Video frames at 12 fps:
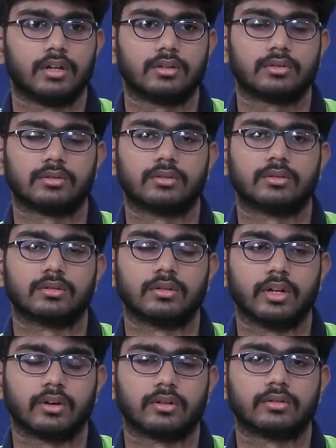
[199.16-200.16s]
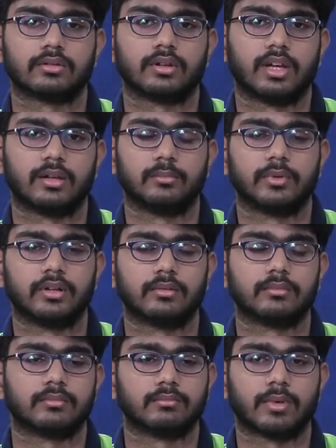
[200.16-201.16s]
Okay. So they also helped
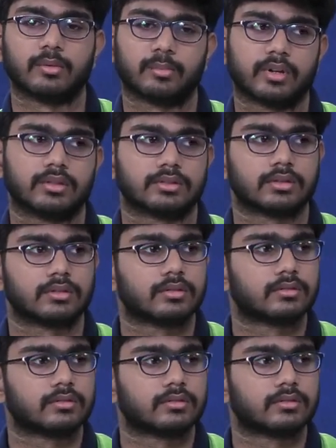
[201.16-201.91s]
in my preparation.